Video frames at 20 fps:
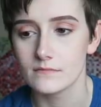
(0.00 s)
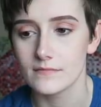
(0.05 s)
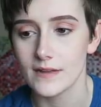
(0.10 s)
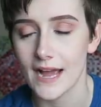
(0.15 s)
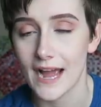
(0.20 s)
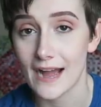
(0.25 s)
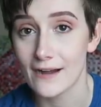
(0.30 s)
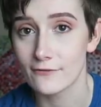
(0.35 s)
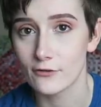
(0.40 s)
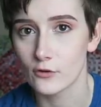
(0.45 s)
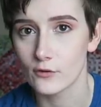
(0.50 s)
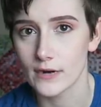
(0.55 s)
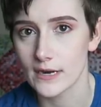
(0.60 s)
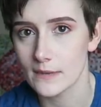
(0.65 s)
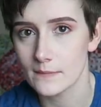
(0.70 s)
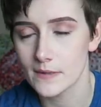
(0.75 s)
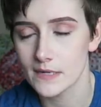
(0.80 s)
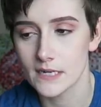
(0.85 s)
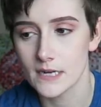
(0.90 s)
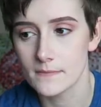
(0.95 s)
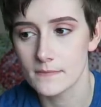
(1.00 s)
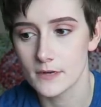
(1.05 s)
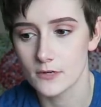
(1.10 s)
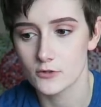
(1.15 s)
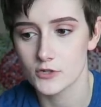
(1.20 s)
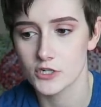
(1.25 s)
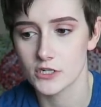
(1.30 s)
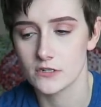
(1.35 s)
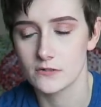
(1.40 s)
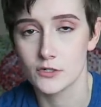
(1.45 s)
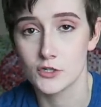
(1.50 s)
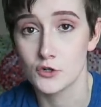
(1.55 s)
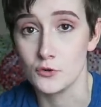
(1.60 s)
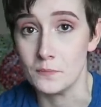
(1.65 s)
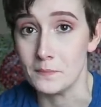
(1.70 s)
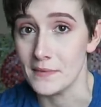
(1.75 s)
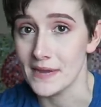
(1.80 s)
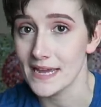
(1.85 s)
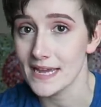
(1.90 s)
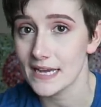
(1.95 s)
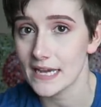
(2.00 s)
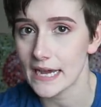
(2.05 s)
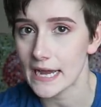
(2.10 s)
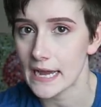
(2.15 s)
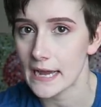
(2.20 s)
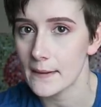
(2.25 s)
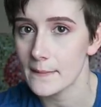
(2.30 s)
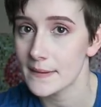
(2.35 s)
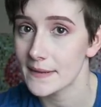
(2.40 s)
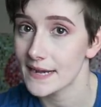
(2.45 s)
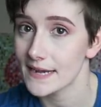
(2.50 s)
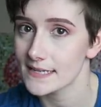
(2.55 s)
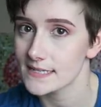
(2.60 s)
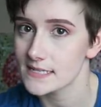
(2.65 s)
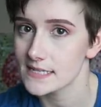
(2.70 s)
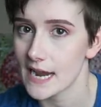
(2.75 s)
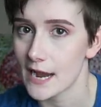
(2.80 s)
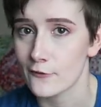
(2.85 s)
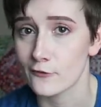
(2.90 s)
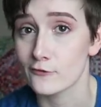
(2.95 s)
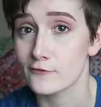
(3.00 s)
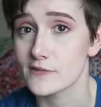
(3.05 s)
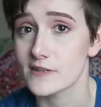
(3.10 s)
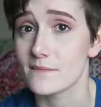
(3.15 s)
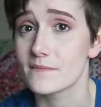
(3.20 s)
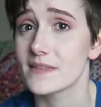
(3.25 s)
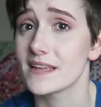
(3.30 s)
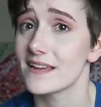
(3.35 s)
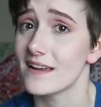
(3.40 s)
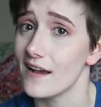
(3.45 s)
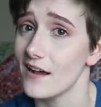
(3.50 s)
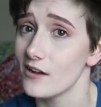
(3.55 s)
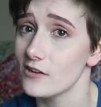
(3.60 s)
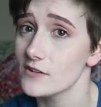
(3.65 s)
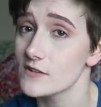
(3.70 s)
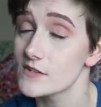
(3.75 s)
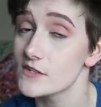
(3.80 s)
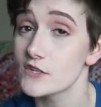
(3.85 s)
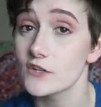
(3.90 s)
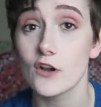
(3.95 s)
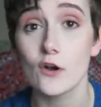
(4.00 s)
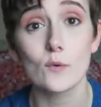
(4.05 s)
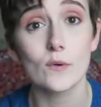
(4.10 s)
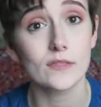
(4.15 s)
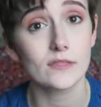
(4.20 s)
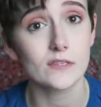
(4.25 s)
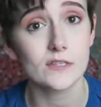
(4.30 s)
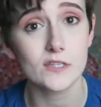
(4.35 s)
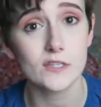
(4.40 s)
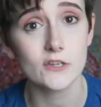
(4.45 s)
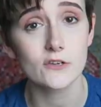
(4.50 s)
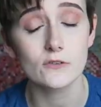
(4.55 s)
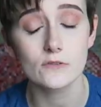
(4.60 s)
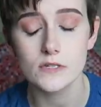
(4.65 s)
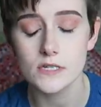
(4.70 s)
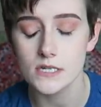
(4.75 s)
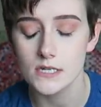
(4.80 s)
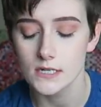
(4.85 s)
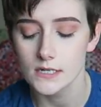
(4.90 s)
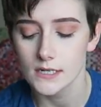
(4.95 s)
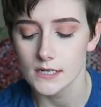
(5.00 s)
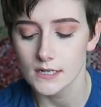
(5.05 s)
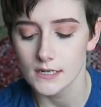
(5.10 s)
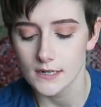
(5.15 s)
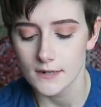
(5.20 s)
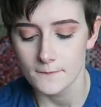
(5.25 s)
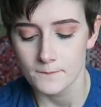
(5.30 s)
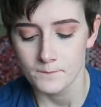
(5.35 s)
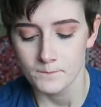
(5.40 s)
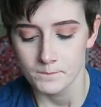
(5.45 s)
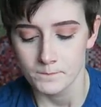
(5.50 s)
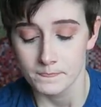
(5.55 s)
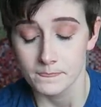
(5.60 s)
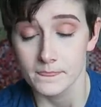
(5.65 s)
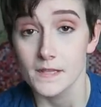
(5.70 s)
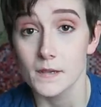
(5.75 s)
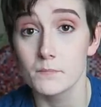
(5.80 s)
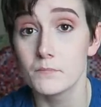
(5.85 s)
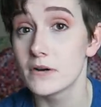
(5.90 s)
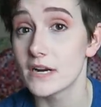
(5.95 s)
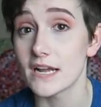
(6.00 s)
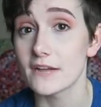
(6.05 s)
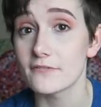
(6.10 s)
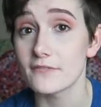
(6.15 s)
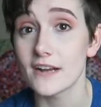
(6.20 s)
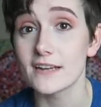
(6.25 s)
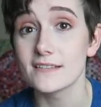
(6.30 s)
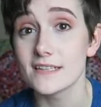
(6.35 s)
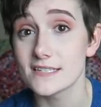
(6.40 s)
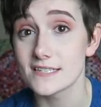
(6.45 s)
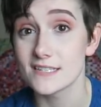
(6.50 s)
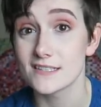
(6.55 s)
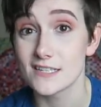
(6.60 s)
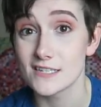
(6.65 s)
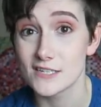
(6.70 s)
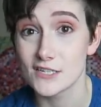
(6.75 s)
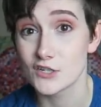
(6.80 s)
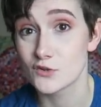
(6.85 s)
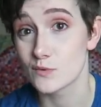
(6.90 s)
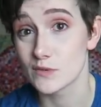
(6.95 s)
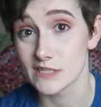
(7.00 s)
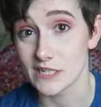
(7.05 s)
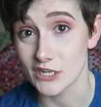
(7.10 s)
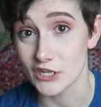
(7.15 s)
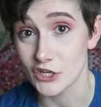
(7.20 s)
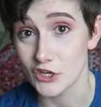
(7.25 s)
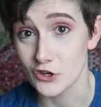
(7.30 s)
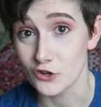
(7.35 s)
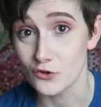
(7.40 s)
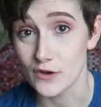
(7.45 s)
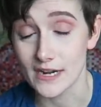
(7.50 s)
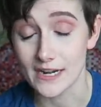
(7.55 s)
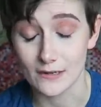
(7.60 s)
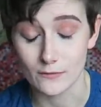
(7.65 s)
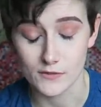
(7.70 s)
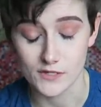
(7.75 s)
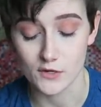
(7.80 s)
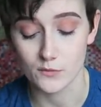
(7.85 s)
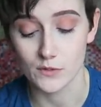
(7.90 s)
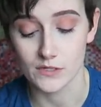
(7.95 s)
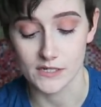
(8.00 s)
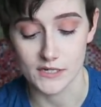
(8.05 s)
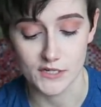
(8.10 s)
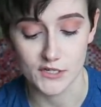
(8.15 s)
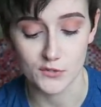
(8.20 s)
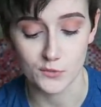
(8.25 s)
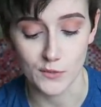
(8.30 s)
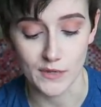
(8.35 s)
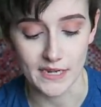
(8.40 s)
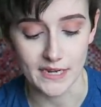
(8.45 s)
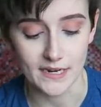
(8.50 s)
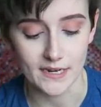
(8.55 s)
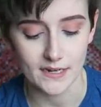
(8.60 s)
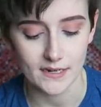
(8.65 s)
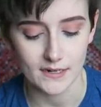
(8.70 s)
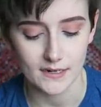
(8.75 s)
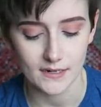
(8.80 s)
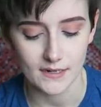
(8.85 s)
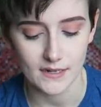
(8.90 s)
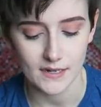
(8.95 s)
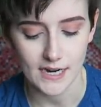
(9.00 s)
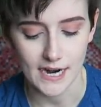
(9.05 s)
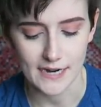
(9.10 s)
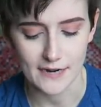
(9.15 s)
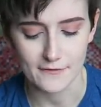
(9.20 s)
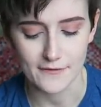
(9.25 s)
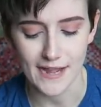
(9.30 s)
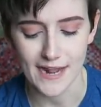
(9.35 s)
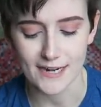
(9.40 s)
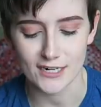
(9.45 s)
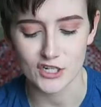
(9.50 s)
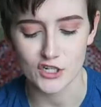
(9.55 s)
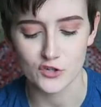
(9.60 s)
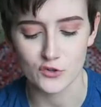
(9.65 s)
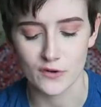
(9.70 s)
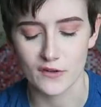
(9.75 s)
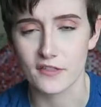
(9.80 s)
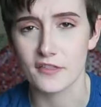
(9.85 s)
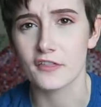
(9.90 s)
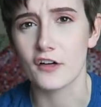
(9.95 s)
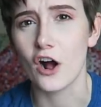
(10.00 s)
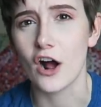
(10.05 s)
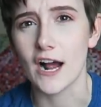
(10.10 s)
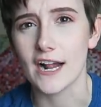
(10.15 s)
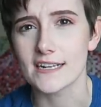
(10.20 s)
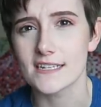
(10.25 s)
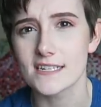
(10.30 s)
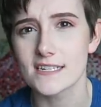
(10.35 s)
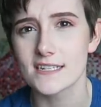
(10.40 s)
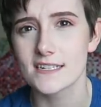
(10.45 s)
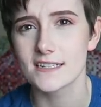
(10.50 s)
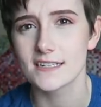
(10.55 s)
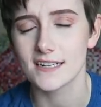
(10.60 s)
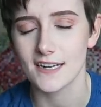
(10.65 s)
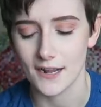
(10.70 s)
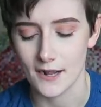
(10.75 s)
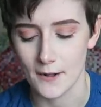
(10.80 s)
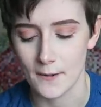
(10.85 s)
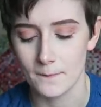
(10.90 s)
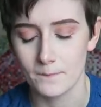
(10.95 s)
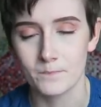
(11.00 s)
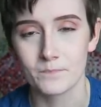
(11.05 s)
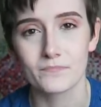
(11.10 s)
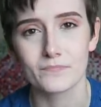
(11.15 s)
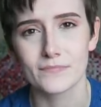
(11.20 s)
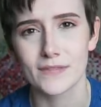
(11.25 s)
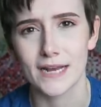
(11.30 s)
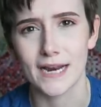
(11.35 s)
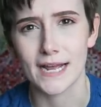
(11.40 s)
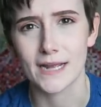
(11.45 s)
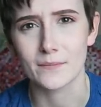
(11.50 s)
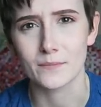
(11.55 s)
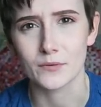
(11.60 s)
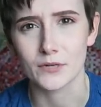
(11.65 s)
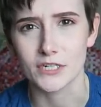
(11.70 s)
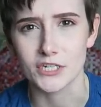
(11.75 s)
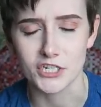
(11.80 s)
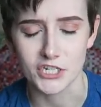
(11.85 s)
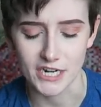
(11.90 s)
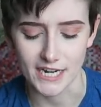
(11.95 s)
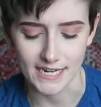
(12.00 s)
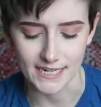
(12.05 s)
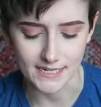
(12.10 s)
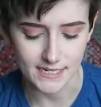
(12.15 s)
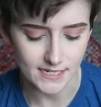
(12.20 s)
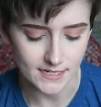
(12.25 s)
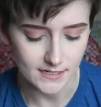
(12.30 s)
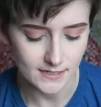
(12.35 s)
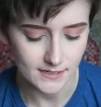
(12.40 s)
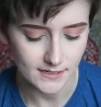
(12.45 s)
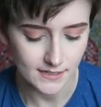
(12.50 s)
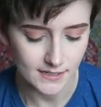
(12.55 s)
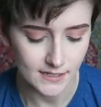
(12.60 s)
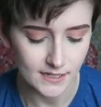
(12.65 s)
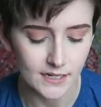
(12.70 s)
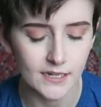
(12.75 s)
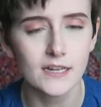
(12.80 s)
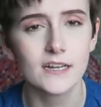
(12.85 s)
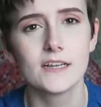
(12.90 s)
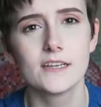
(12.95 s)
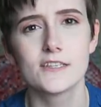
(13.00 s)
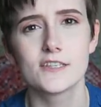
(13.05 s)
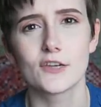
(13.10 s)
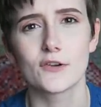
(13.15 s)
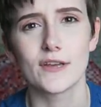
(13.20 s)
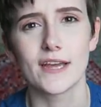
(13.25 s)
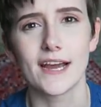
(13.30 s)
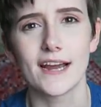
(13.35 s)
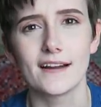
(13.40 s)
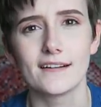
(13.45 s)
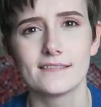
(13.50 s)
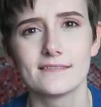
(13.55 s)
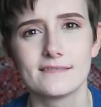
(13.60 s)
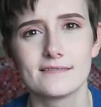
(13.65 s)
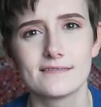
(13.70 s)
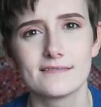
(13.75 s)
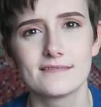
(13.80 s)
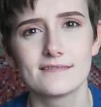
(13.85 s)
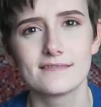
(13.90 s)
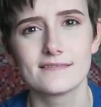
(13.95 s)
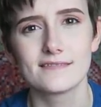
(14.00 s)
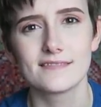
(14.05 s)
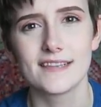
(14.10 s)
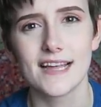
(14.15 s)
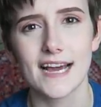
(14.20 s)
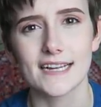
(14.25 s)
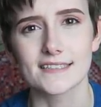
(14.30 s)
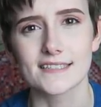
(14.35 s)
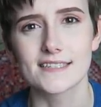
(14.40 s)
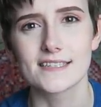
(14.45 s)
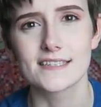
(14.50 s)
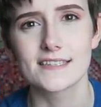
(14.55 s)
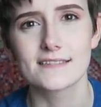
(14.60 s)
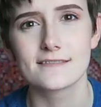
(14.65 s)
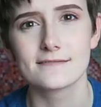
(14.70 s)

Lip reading: have already been in motion to make a mask out of something else to go with the suit. But I find this is really cute, and it was a really sweet kind of extra thought that I appreciate. So yeah, that